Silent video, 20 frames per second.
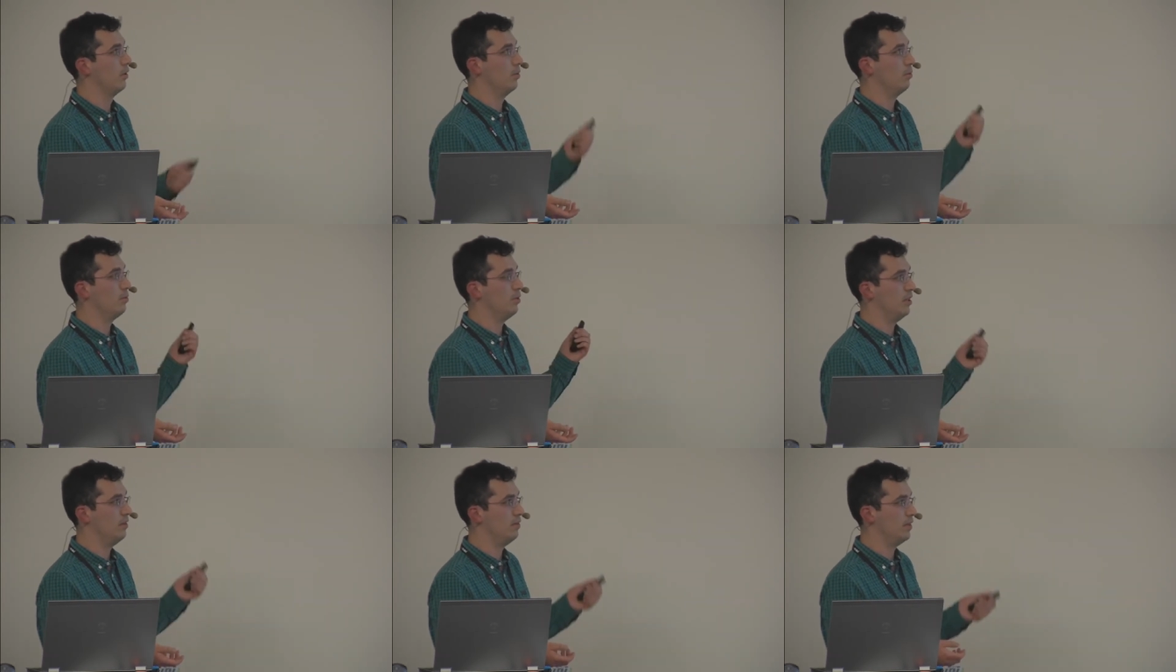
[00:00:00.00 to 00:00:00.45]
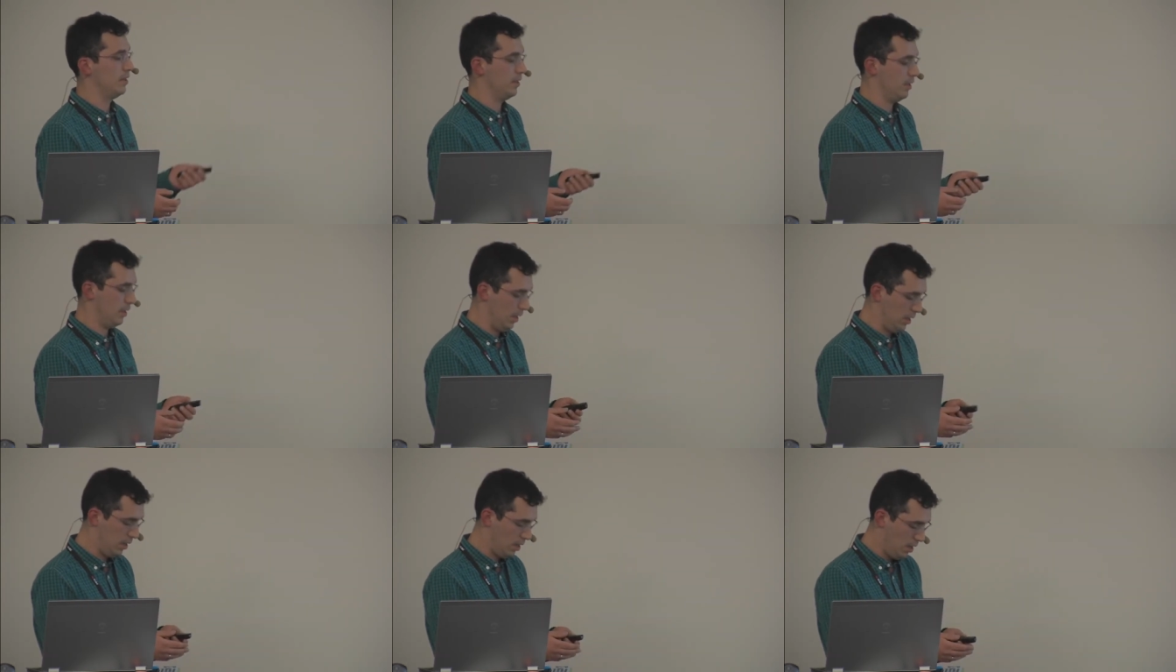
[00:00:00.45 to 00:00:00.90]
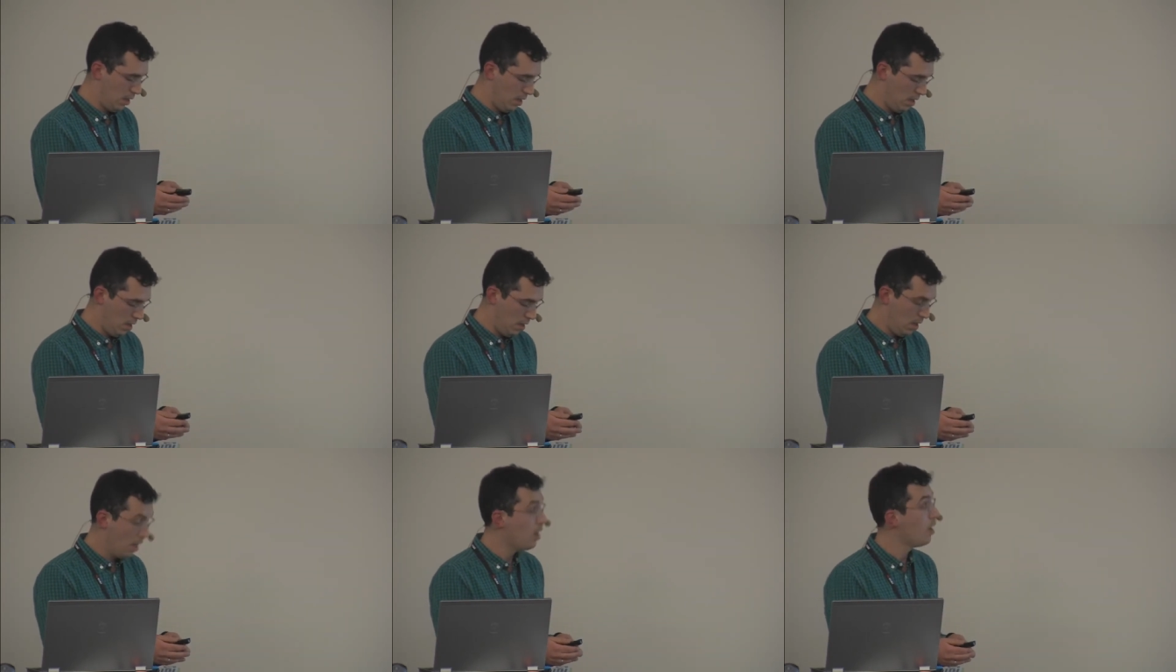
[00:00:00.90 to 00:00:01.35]
the previous thing.
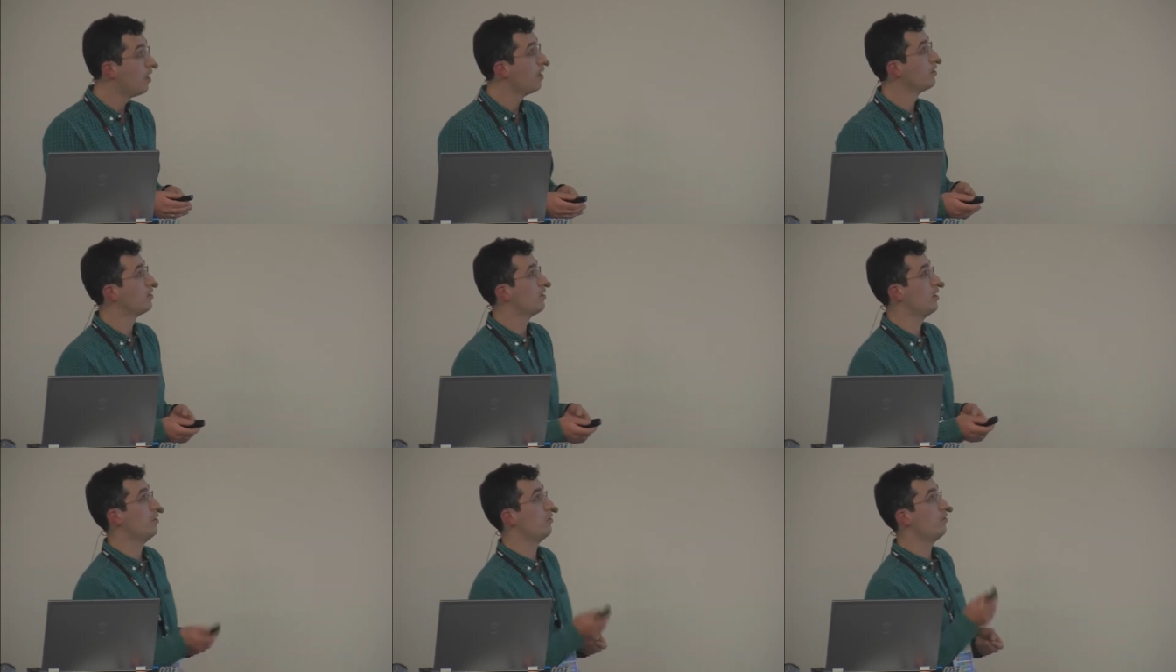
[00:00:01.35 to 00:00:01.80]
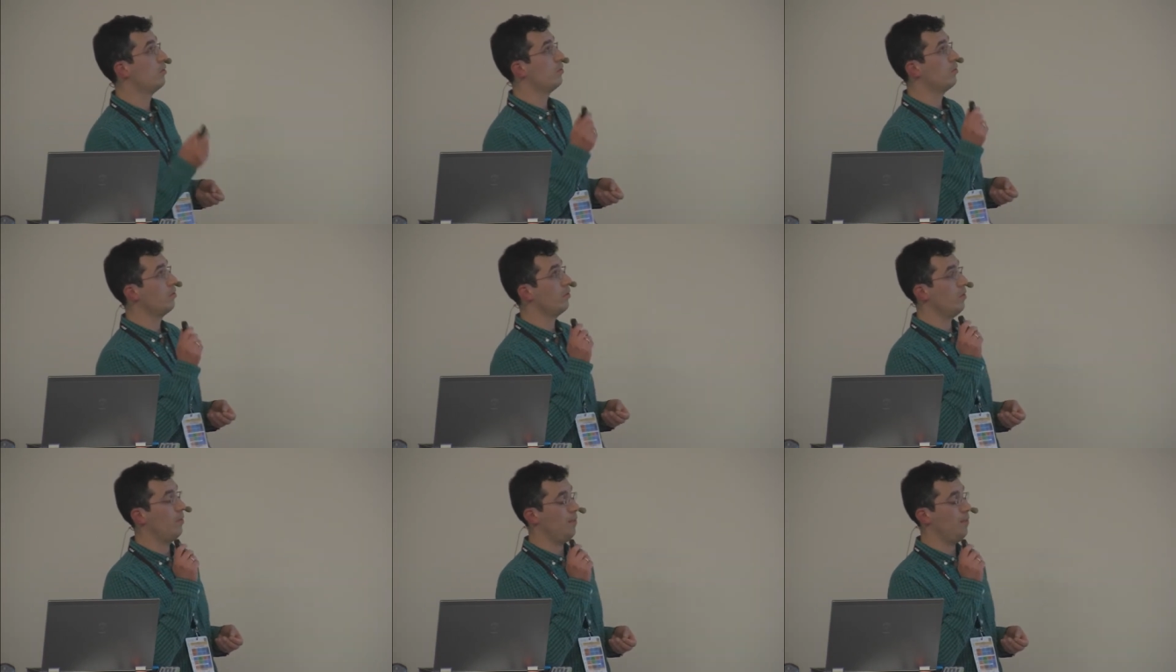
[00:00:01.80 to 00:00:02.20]
So